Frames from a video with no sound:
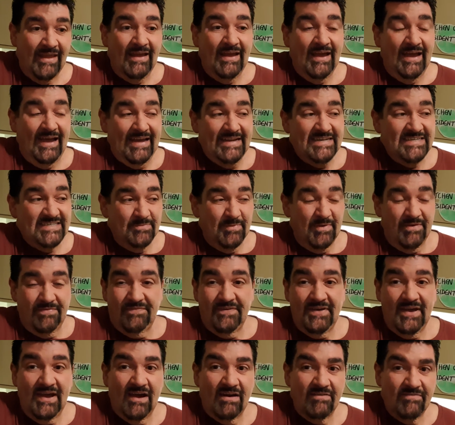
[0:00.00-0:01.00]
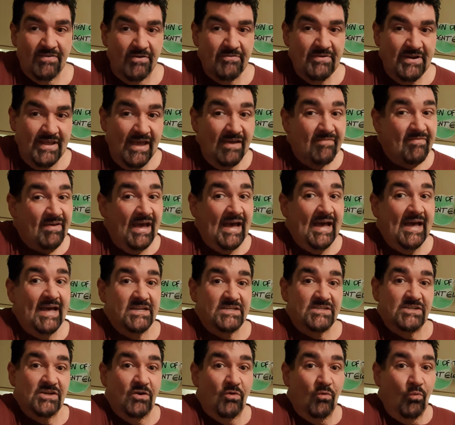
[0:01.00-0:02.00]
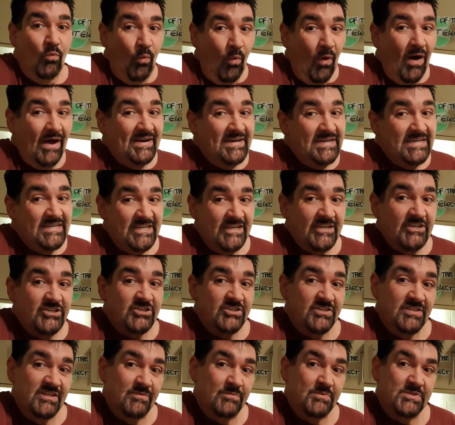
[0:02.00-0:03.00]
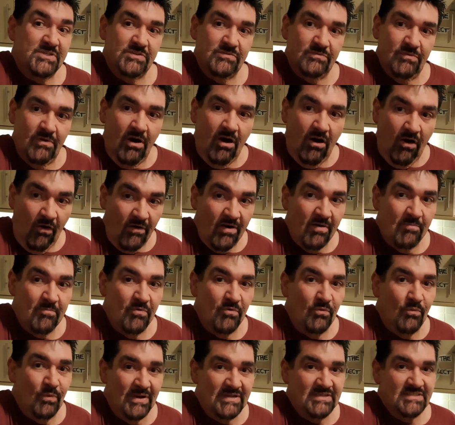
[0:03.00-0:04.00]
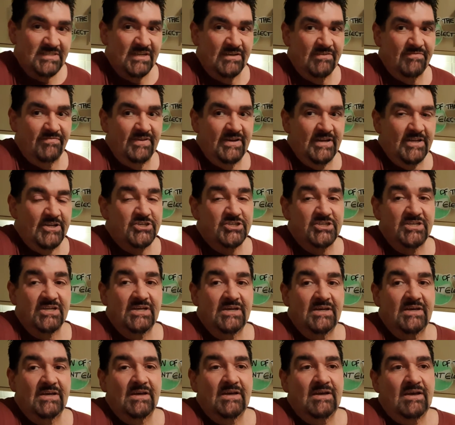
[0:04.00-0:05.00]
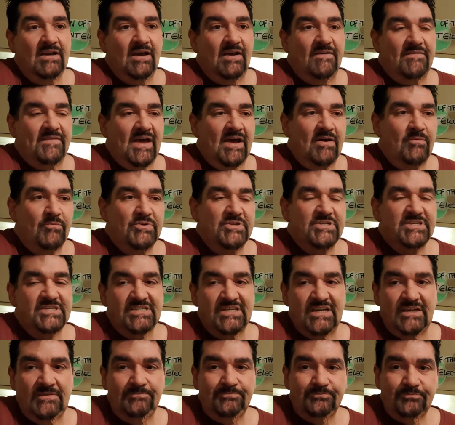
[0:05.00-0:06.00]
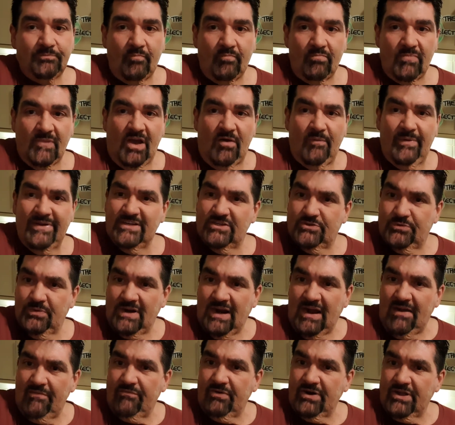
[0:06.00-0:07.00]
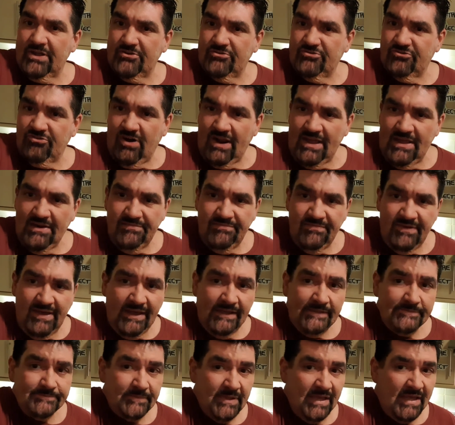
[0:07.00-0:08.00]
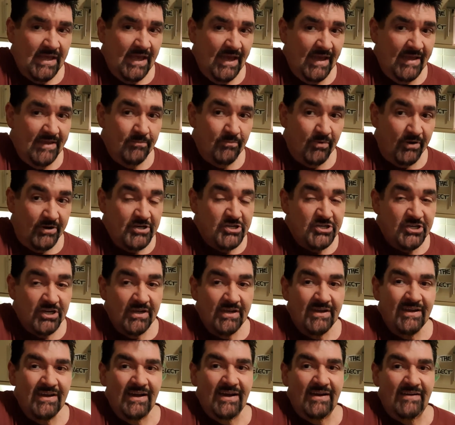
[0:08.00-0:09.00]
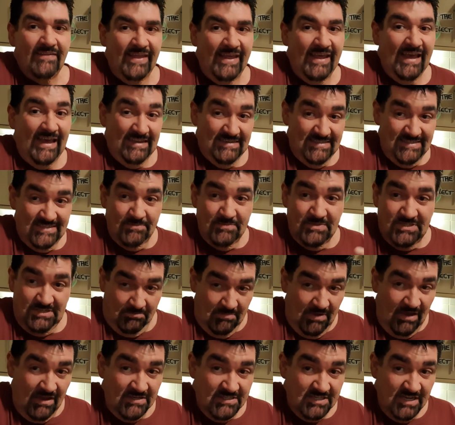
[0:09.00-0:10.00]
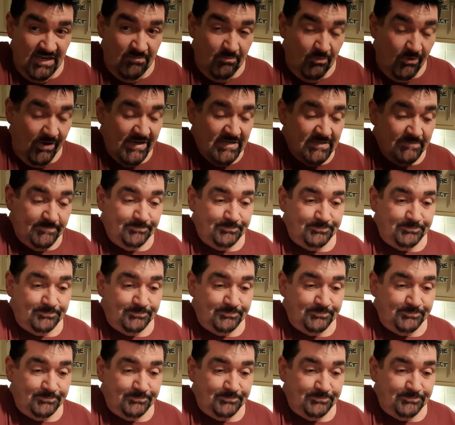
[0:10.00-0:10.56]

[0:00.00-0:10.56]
And to be fair, I've only ever had one dish that was horrible once I'd finished. And that was, I went to an African trade fair in Cambridge, and they had some tomato bread.